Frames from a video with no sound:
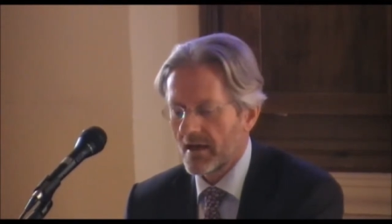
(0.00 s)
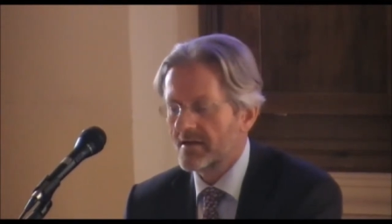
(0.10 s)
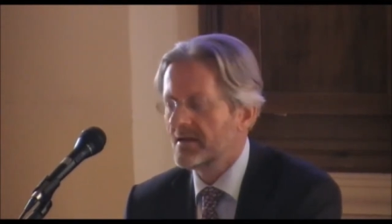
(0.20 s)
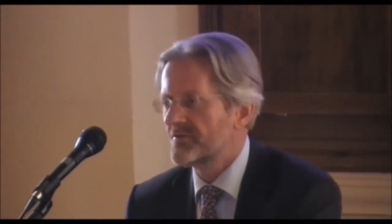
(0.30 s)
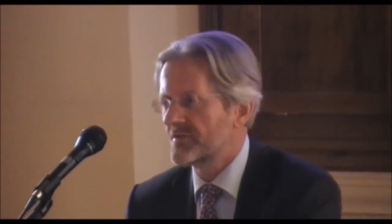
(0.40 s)

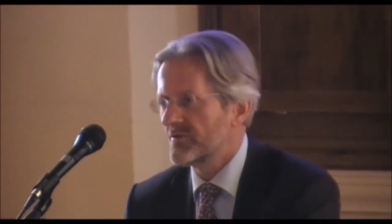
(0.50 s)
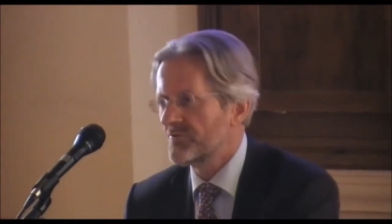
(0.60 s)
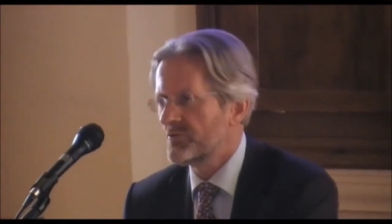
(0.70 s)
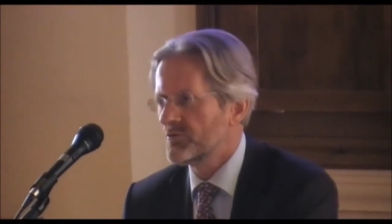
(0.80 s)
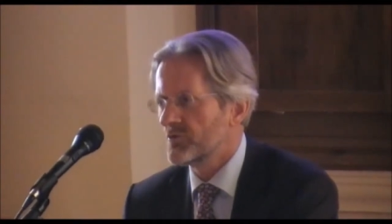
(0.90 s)
at least in a
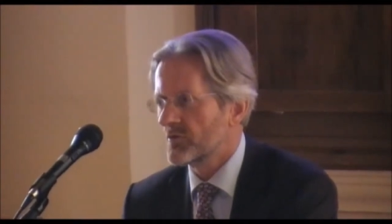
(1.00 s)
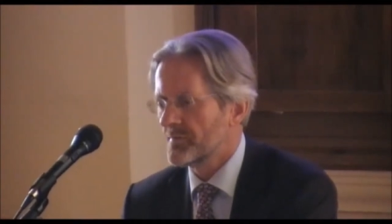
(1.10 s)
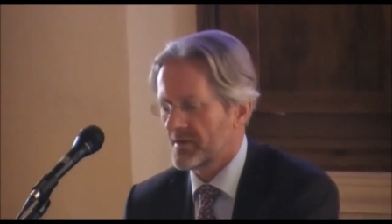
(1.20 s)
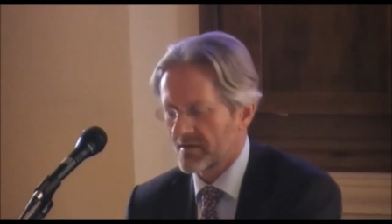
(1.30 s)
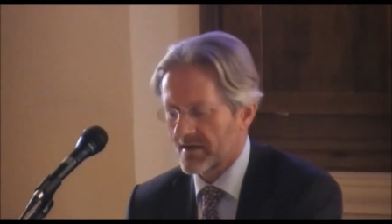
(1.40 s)
few
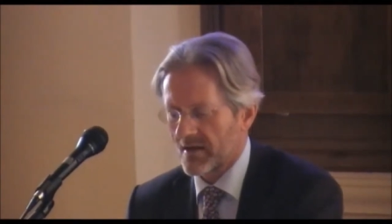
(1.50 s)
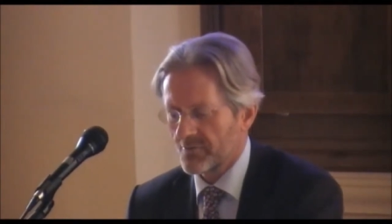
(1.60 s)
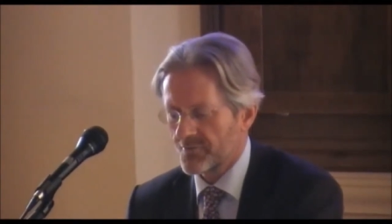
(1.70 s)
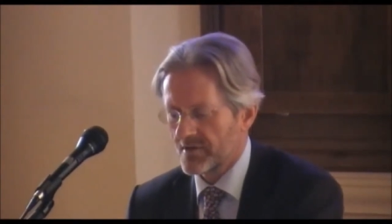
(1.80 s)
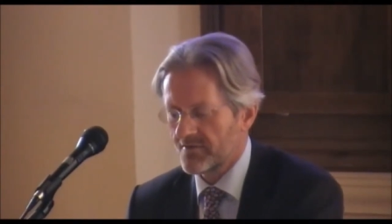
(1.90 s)
European
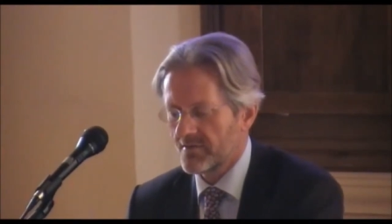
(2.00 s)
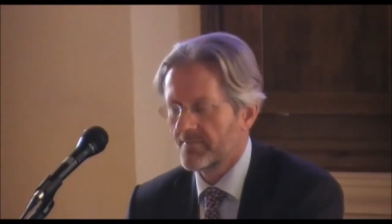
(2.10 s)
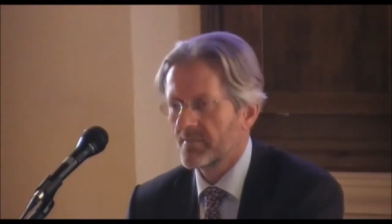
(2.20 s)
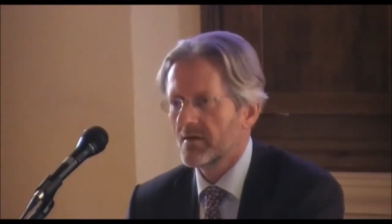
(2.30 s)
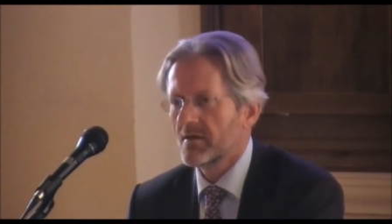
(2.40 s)

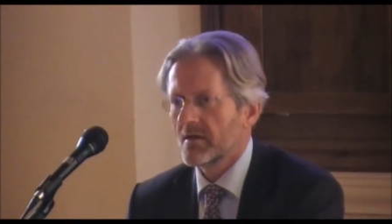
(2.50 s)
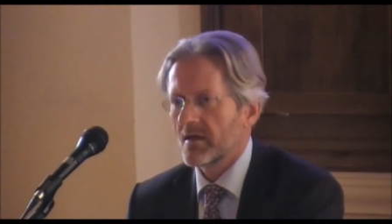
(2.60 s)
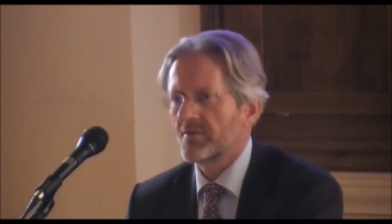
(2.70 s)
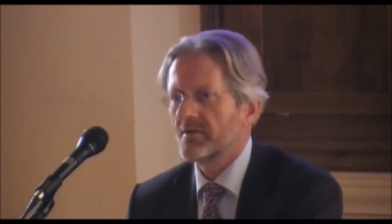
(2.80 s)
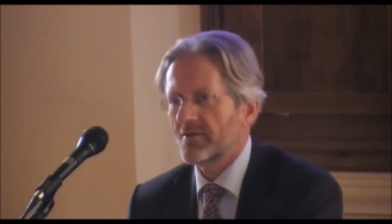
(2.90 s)
countries,
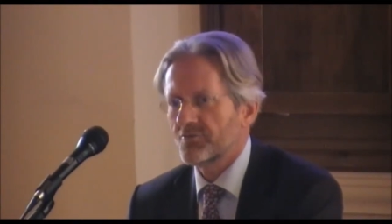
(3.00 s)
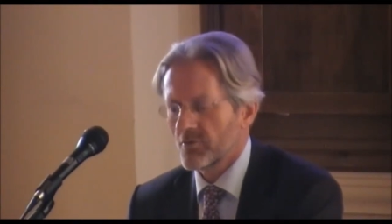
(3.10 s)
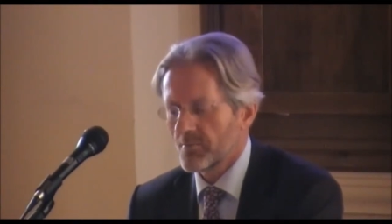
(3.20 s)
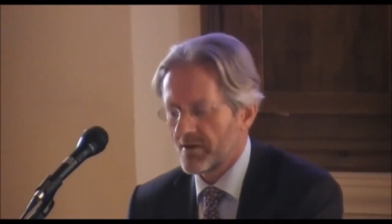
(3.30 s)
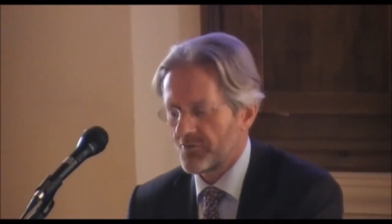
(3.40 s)
as a
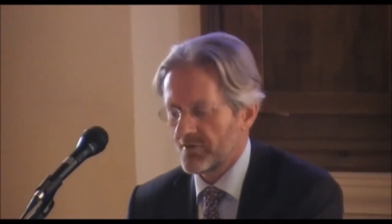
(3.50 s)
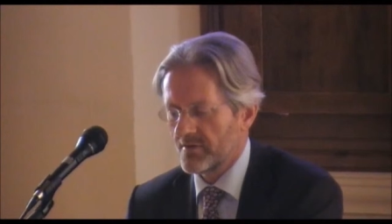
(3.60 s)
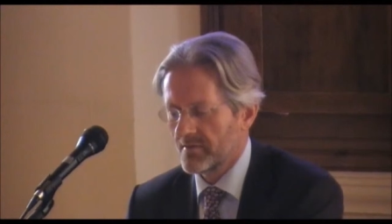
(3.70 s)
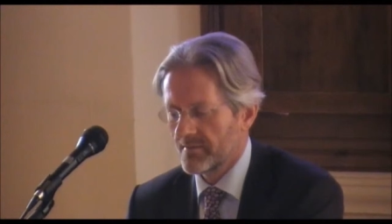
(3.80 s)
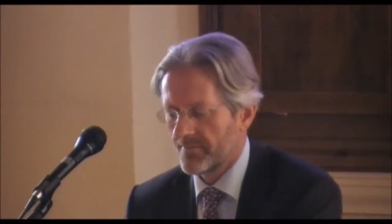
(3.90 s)
national
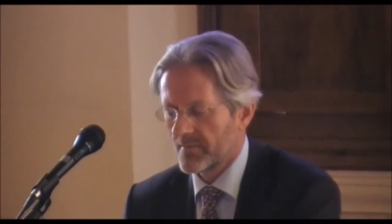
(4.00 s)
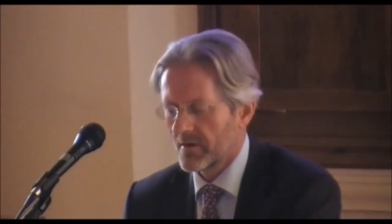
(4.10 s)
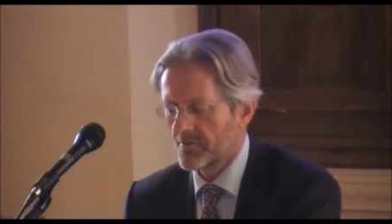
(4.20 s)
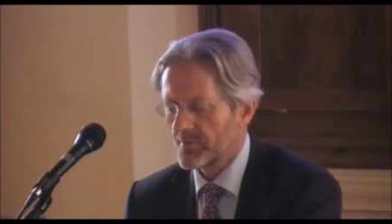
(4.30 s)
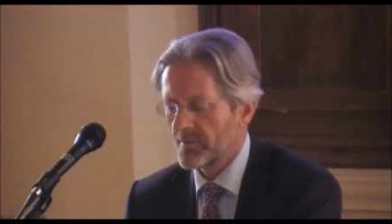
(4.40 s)
mission
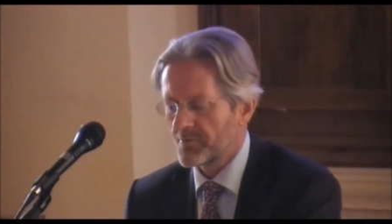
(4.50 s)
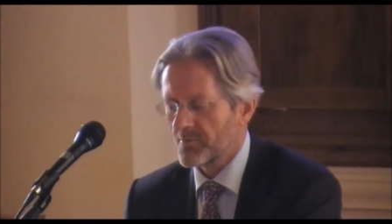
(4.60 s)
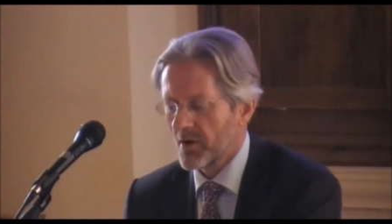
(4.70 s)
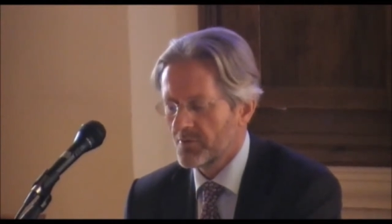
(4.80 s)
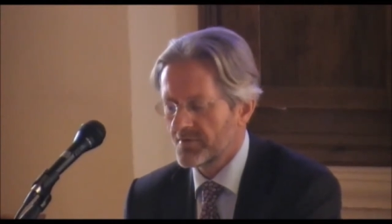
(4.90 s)
to be
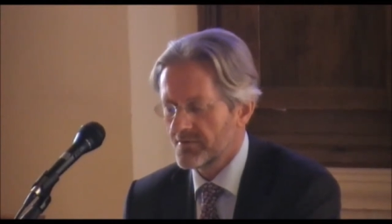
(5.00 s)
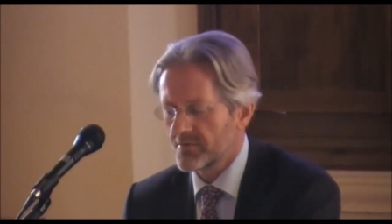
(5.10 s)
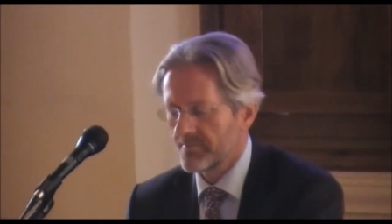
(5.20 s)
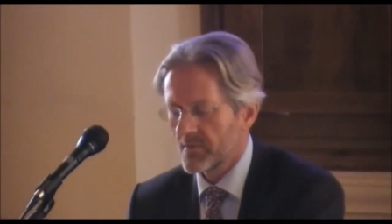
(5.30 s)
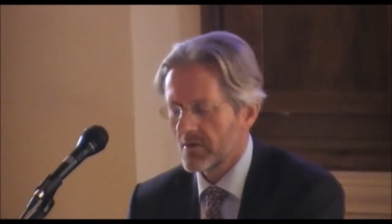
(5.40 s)
promoted,
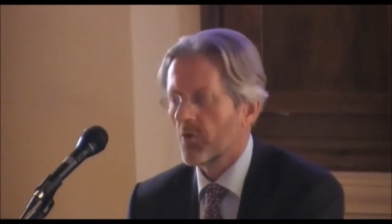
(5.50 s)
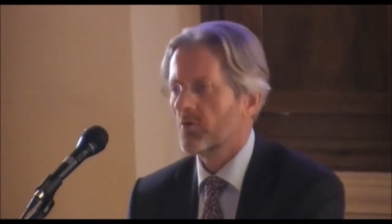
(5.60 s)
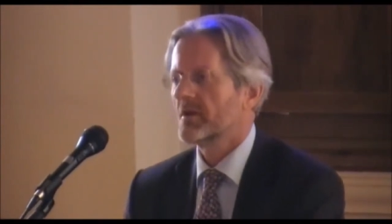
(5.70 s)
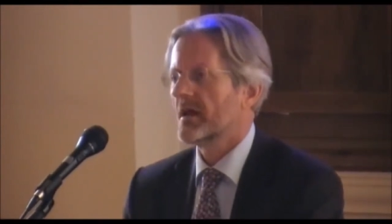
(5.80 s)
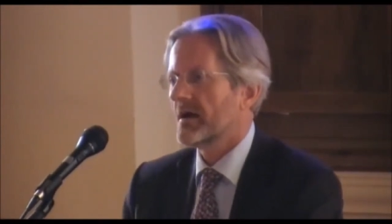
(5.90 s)

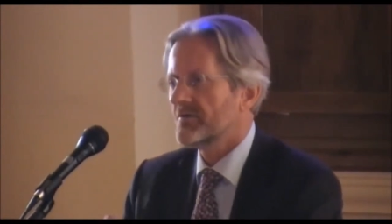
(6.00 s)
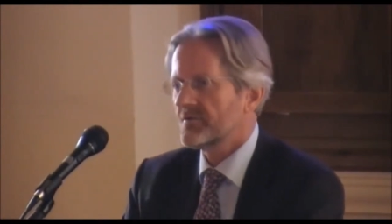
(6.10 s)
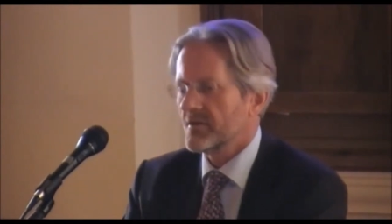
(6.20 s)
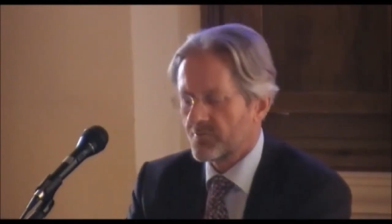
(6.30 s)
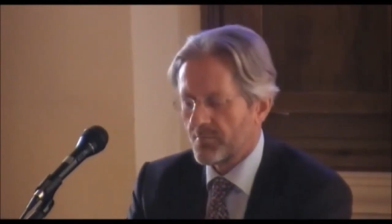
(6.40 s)

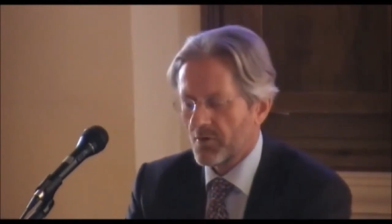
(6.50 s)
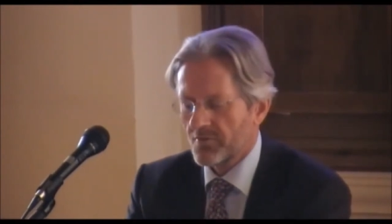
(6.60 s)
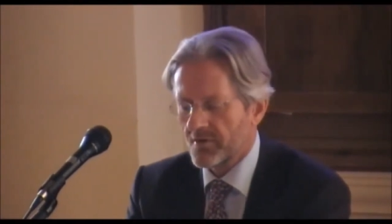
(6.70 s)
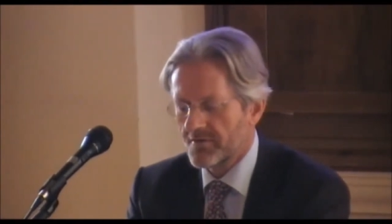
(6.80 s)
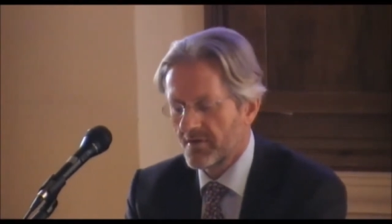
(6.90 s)
organized, and
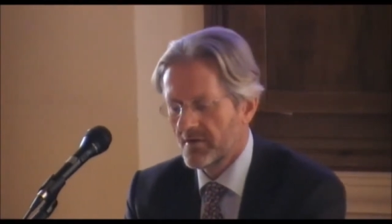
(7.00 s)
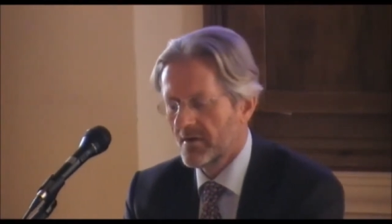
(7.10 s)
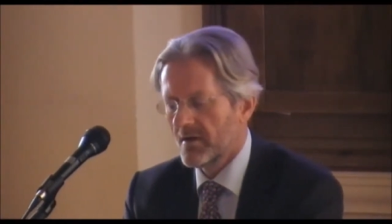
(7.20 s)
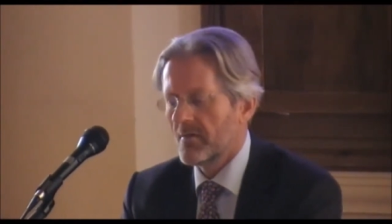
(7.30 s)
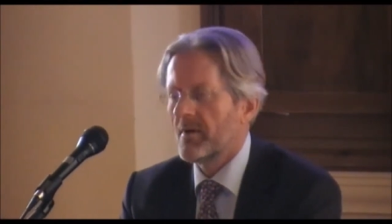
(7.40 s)
sponsored
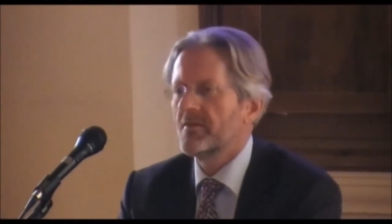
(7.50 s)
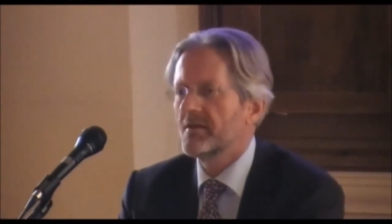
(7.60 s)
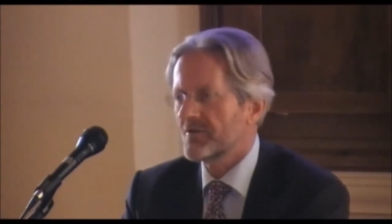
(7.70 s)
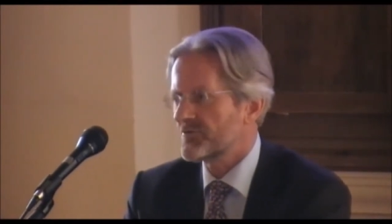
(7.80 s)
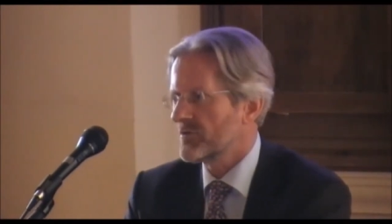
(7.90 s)
by
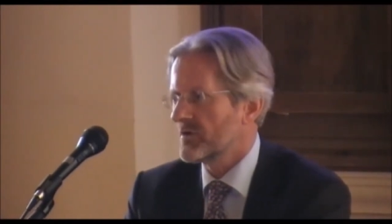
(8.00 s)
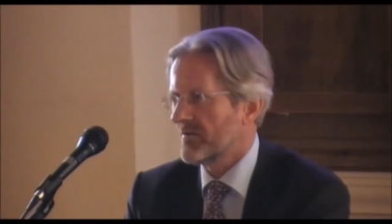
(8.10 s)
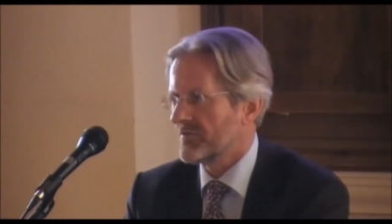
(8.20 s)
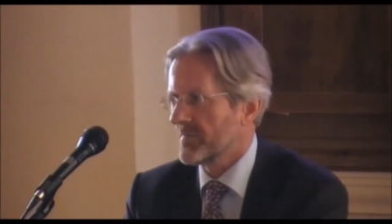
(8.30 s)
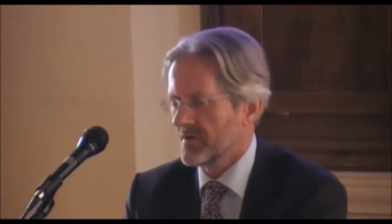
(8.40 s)
the national
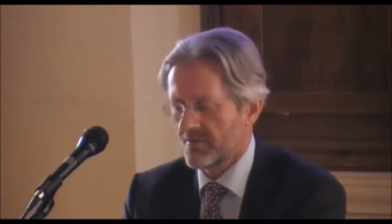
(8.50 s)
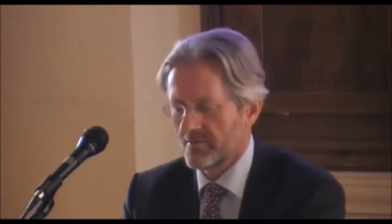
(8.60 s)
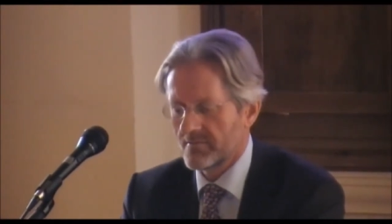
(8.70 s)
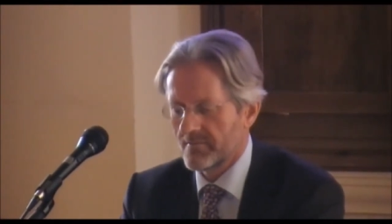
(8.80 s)
government.